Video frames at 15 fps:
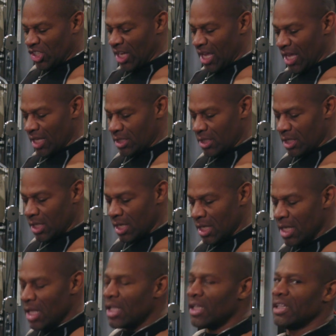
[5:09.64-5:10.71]
chest,
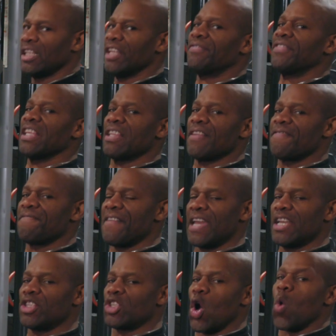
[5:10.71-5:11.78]
lifting the
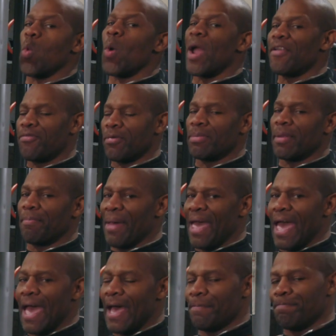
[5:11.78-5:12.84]
face away from the
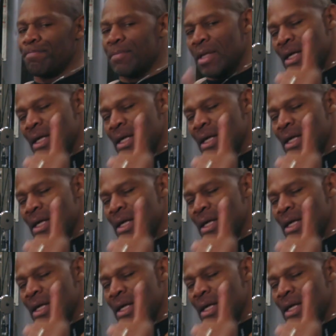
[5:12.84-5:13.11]
pad.